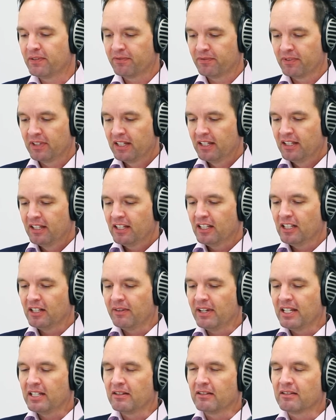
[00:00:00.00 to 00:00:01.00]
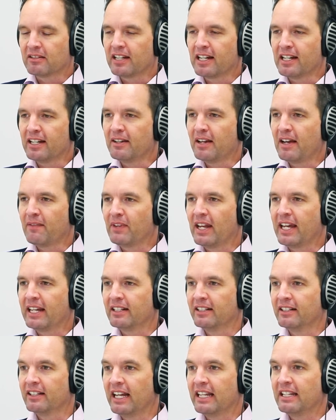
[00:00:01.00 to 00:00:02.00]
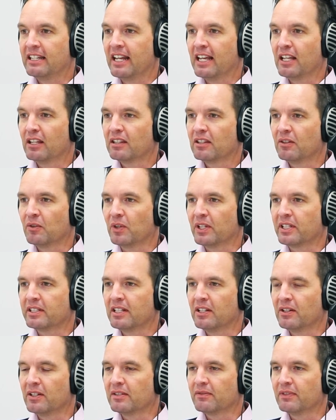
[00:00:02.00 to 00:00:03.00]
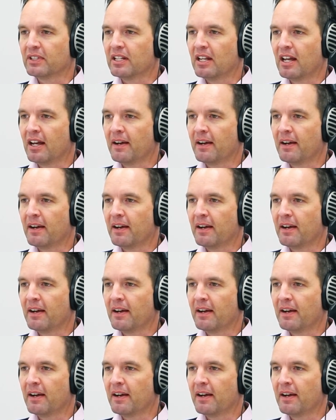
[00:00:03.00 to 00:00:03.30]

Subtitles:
If, as you say, haven't had a death or a serious